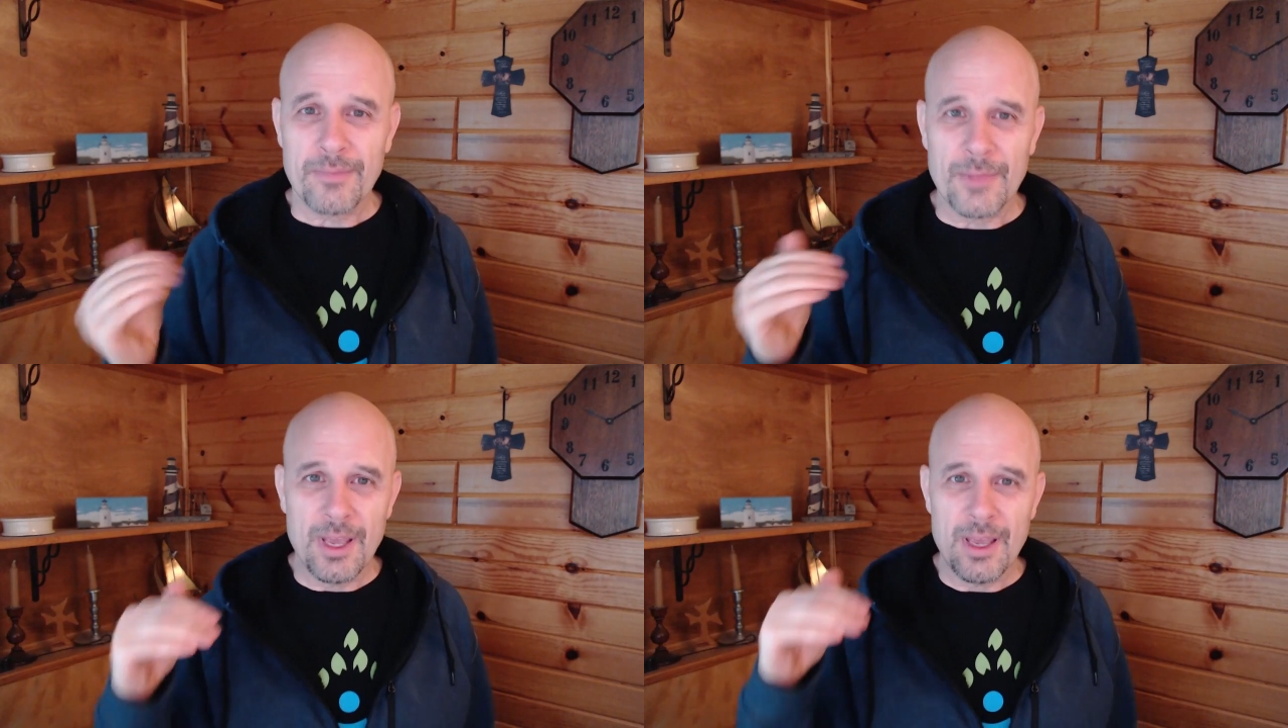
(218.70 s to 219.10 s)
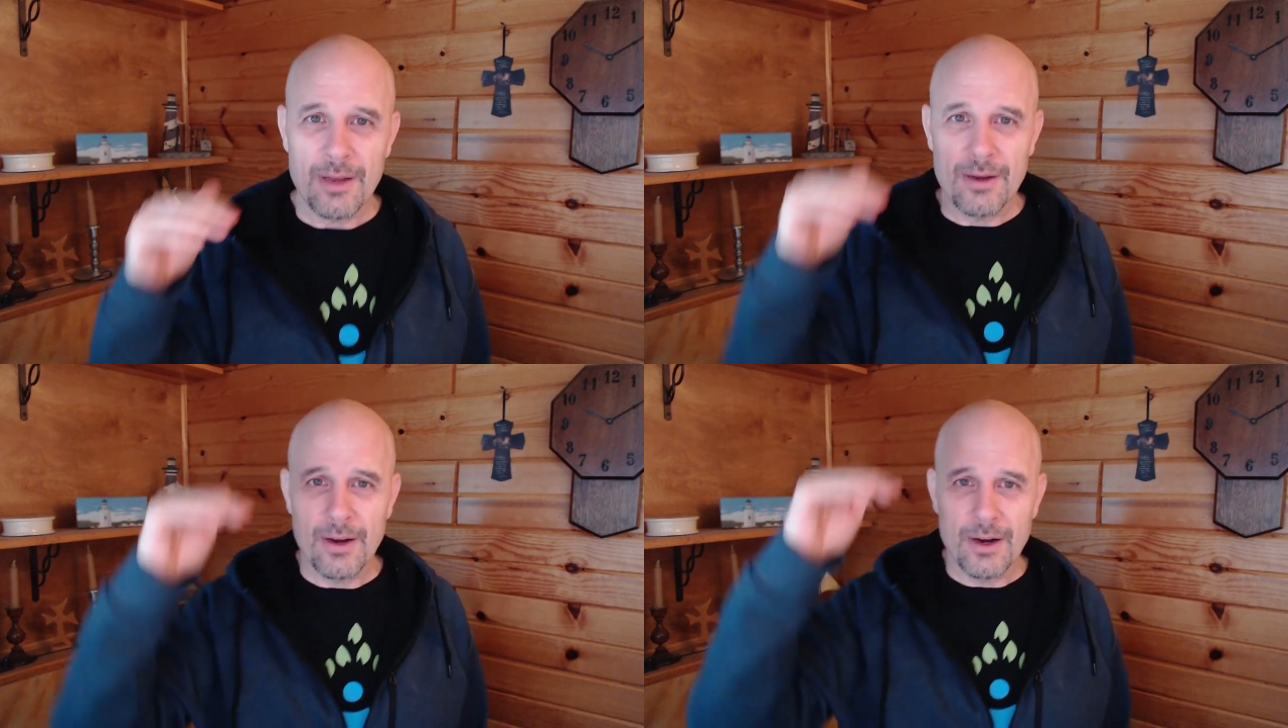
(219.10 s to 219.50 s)

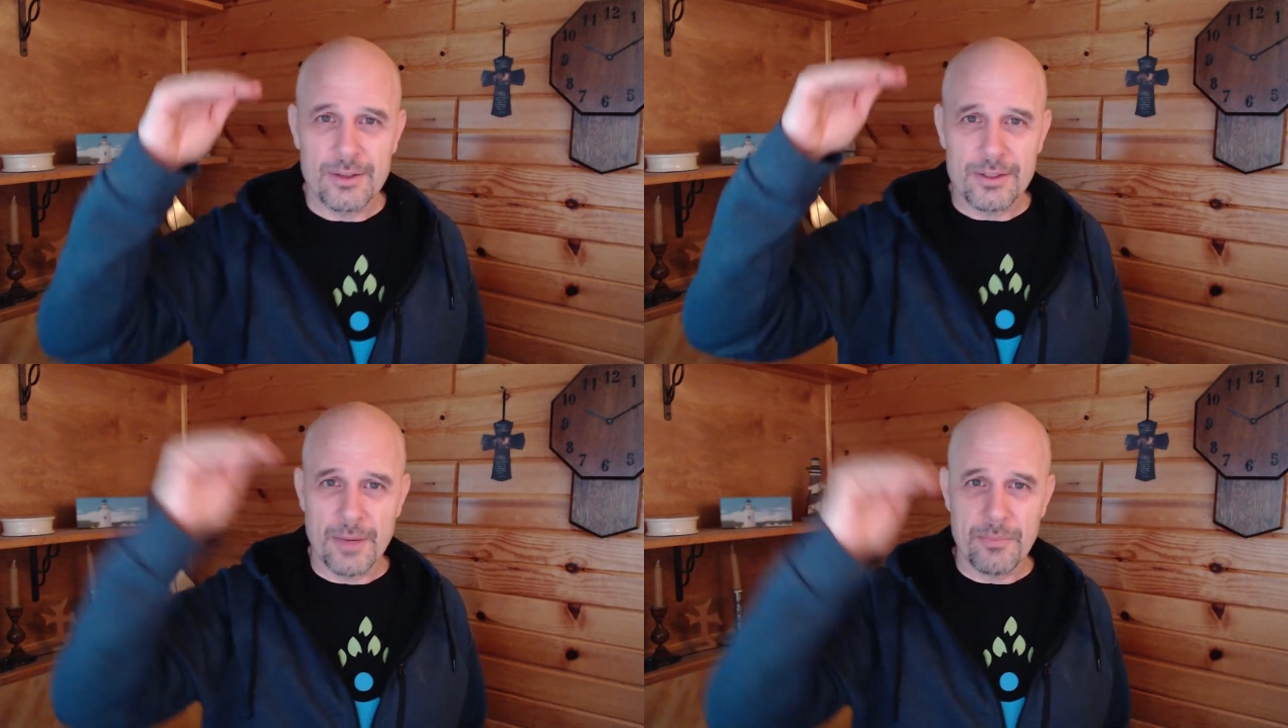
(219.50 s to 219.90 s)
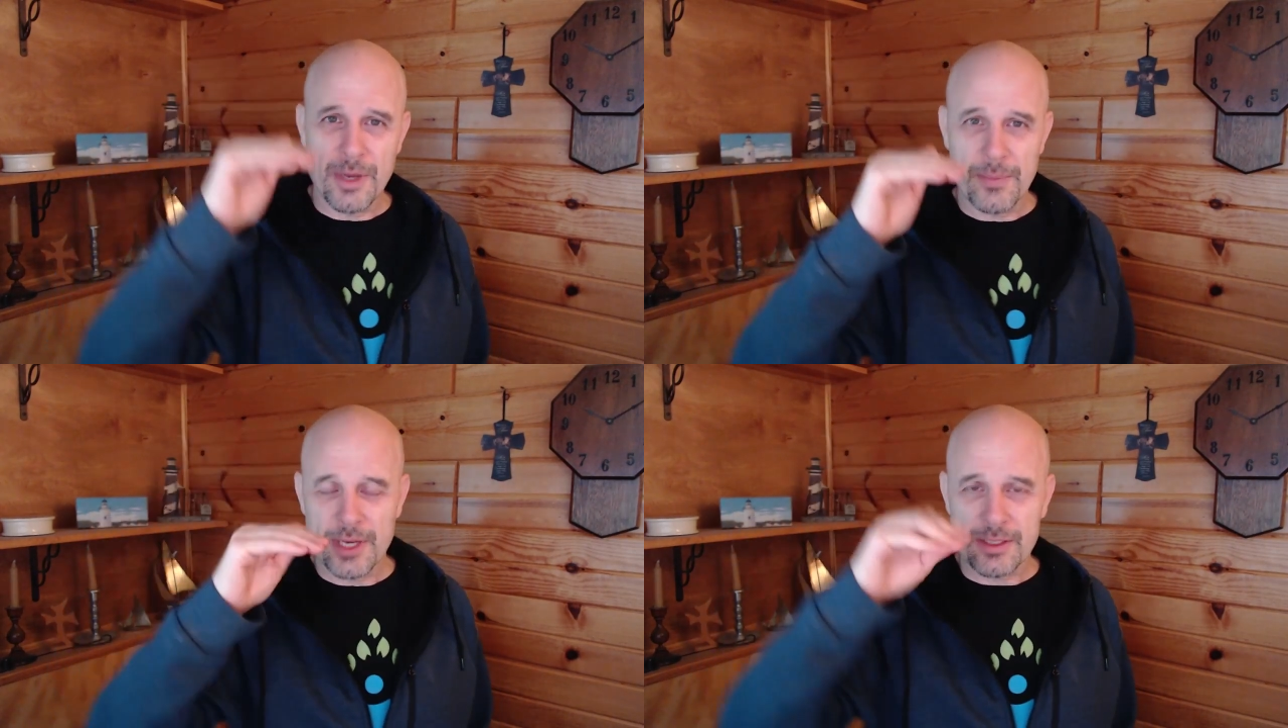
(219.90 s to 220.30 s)
and our sump
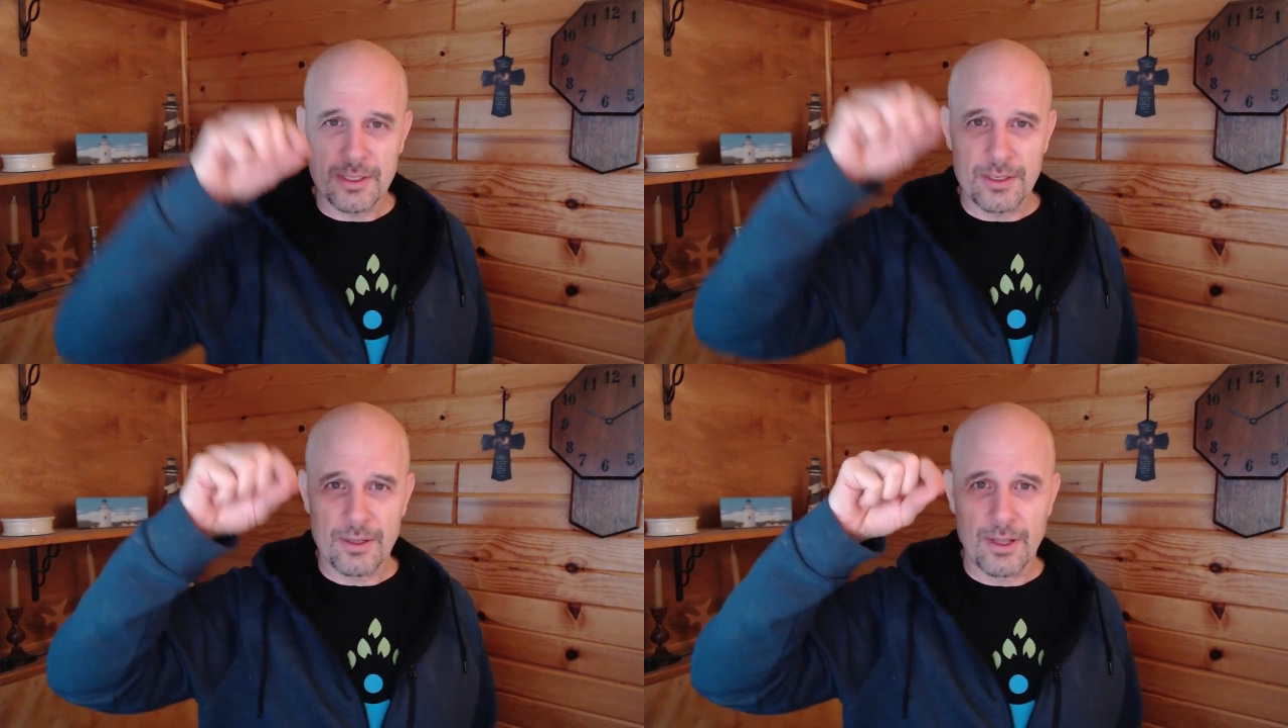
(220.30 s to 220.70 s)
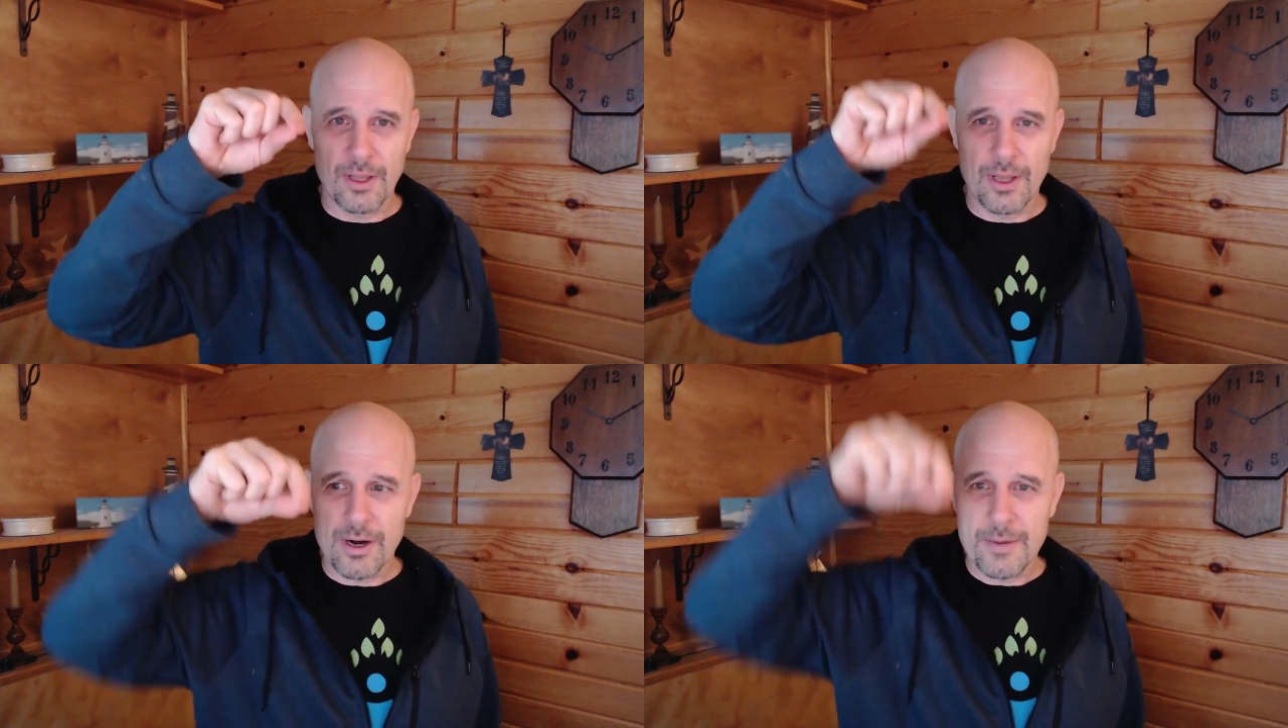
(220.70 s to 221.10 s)
pump has a little
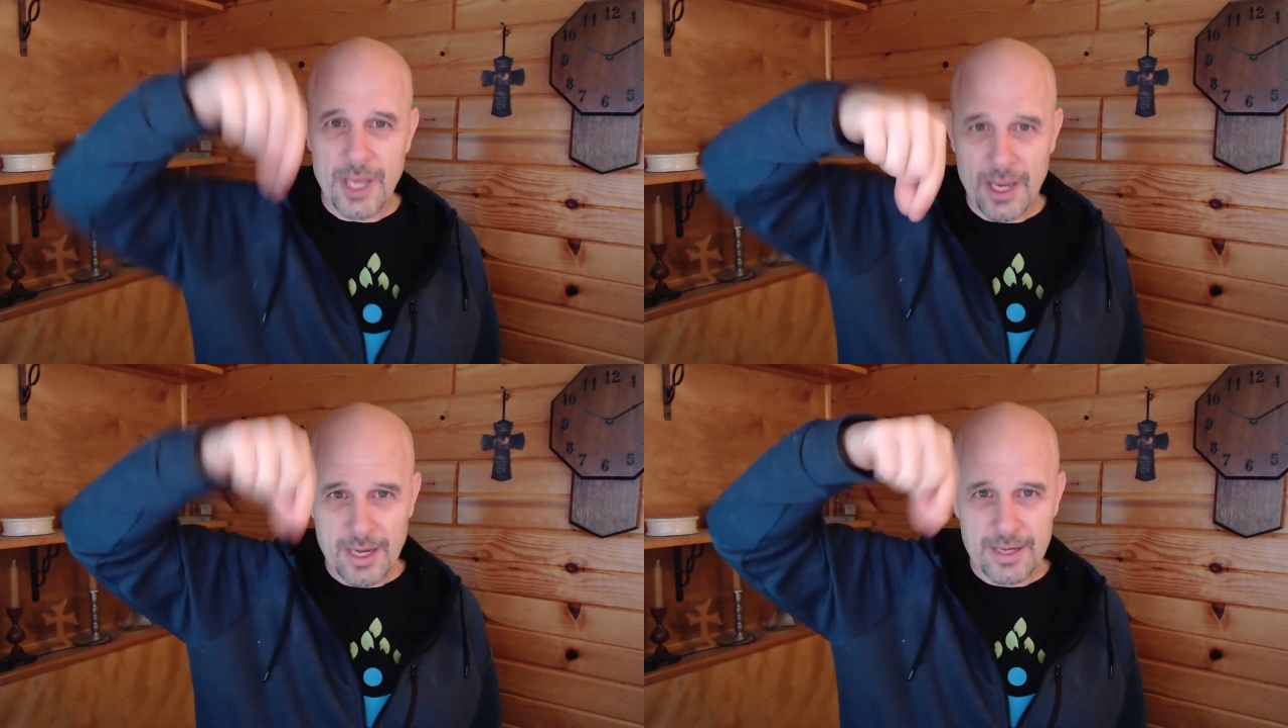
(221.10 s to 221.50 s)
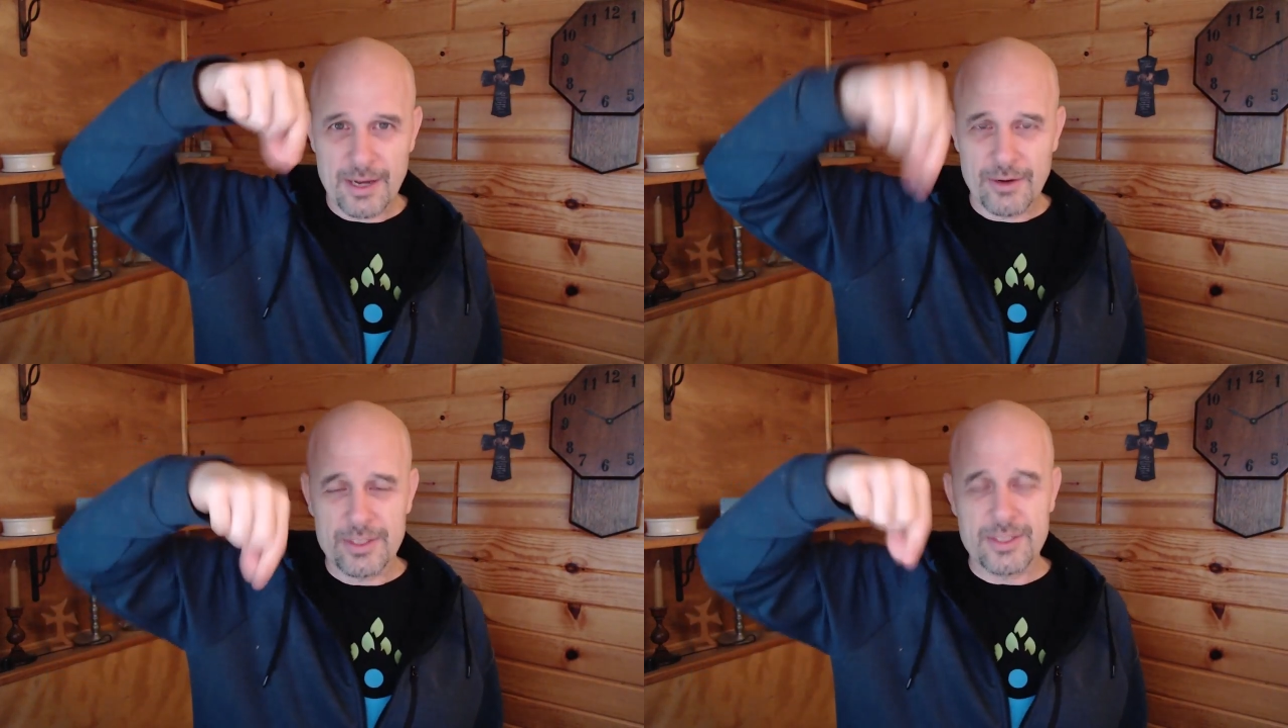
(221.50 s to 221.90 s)
alarm hanging
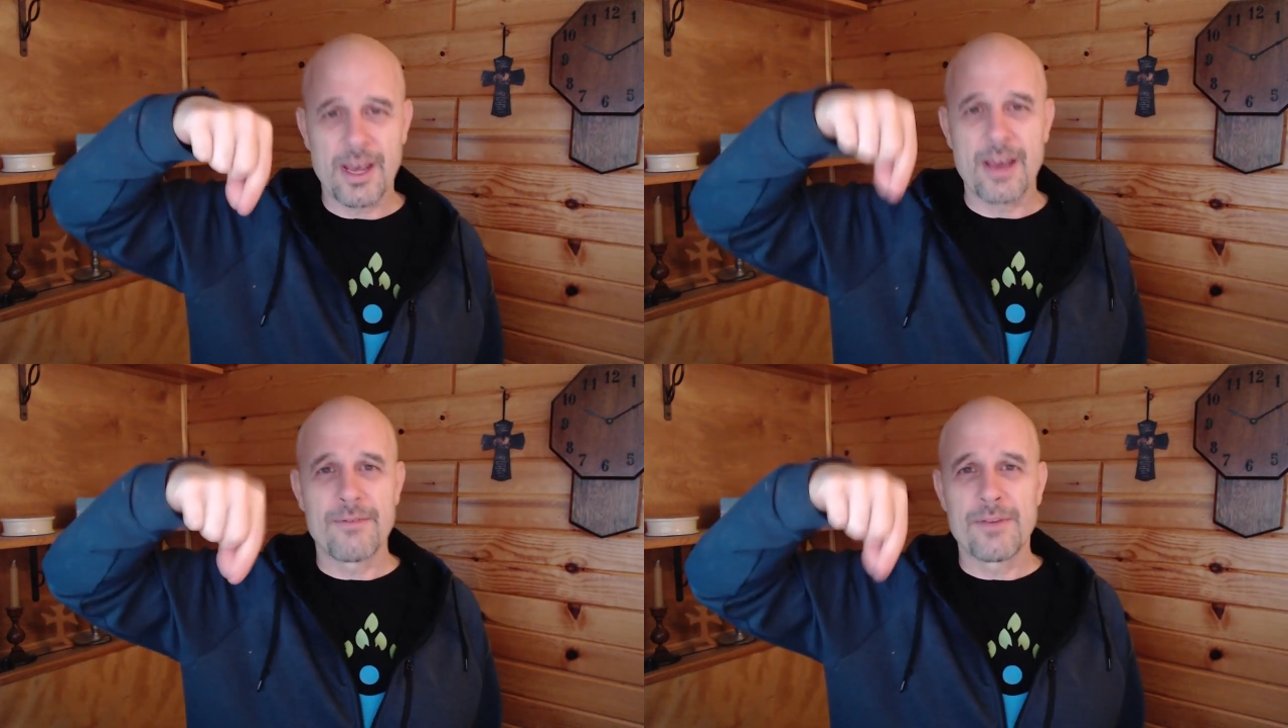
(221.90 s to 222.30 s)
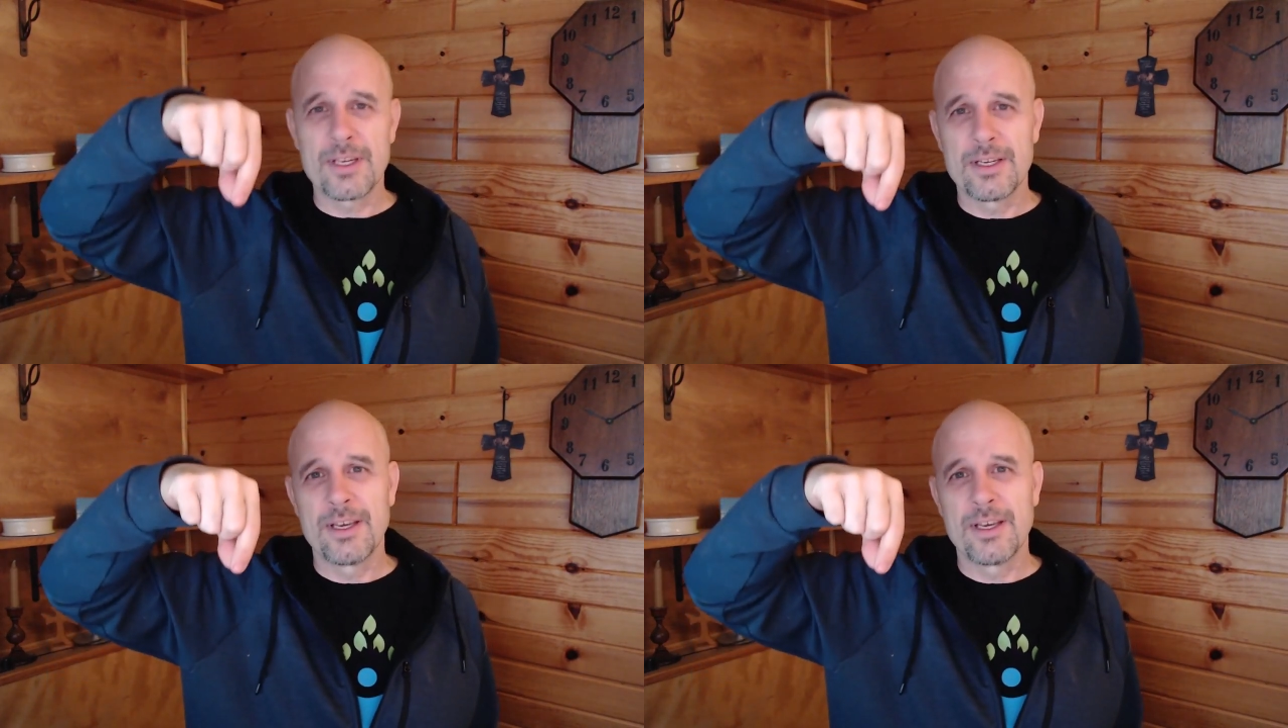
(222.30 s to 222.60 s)
down inside of it